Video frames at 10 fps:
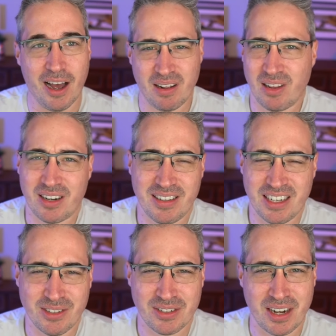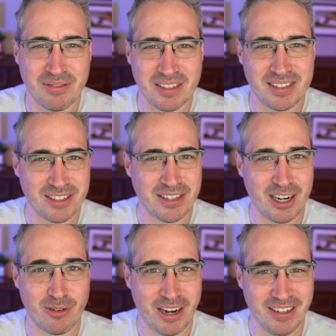but a lot of the other stuff is still
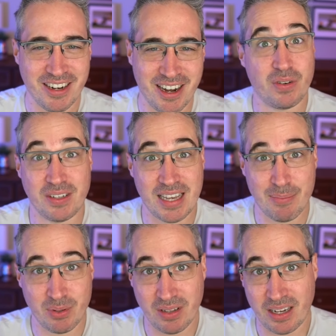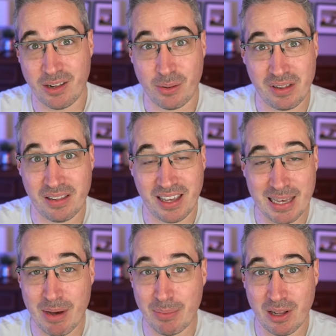there, right? For example, another thing that
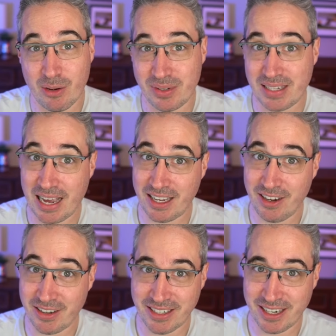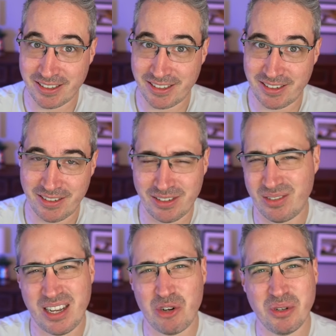came up a lot was stacking contexts.
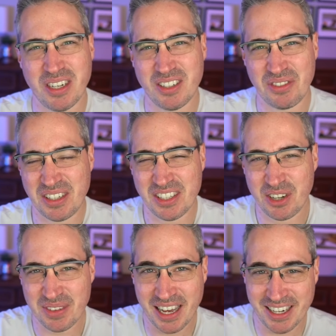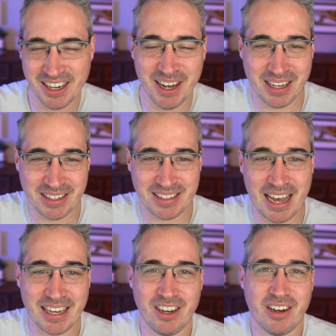So Tailwind doesn't really solve that. So yeah,
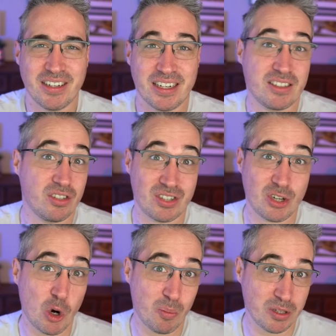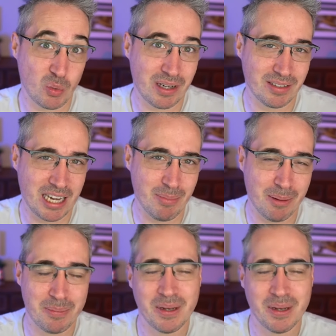stacking context scope as well came